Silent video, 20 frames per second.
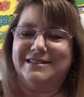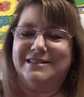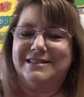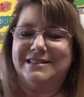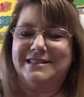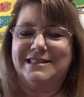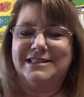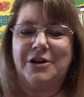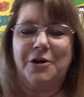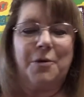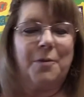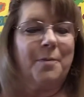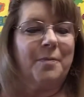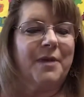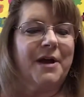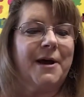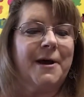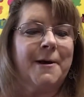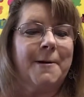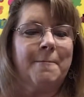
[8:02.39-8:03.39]
So
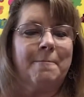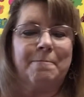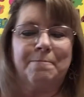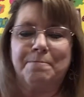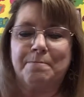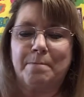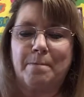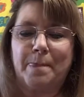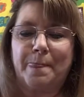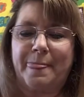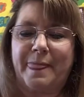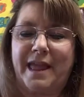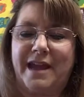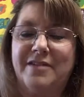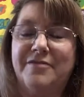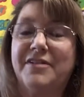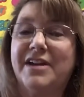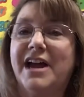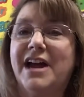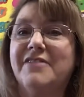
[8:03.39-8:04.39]

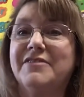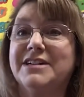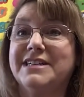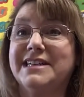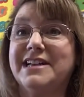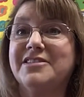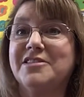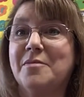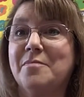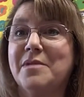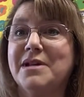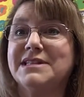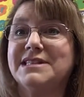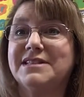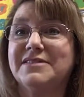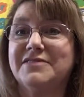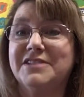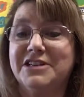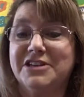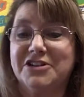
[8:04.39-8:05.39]
if you haven't done the months
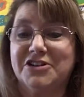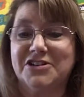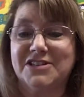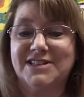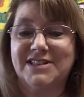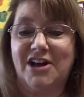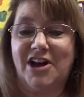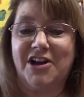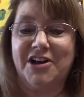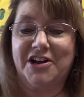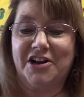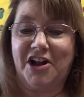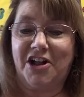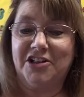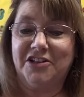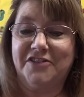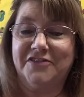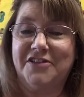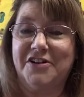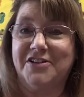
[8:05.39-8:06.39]
of the year song and all
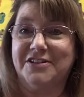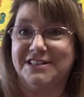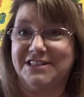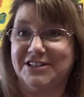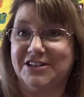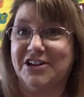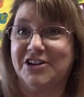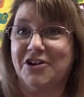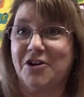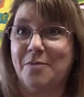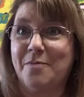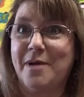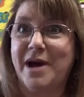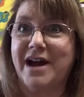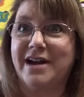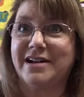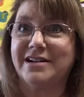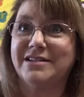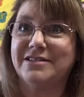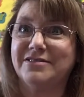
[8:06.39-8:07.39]
of those, you could go
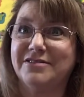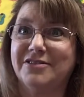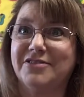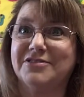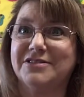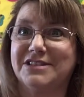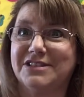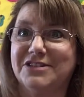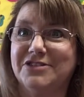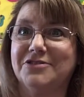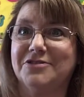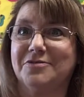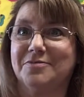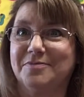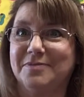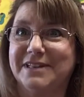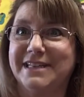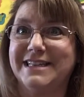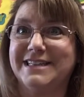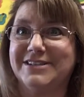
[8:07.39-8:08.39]
back and do those too,
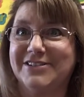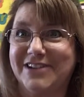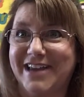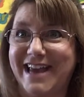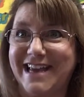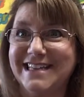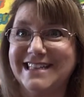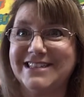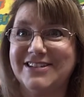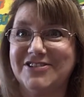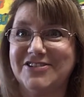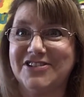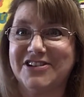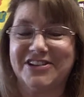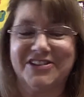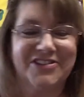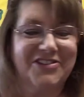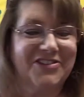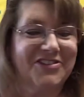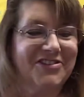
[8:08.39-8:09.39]
please, okay? So you
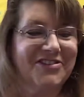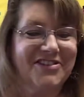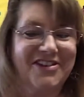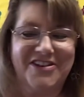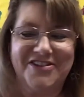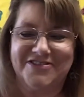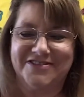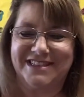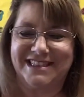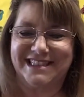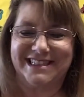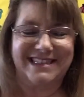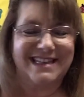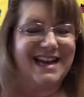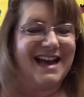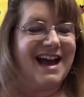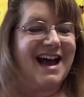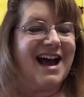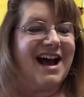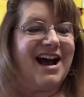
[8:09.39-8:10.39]
can learn those.
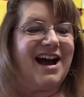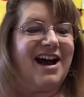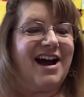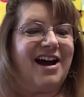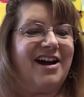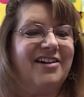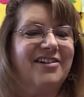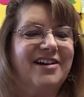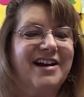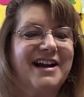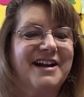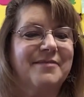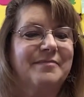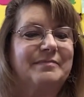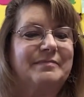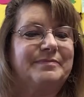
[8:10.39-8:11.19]
All right.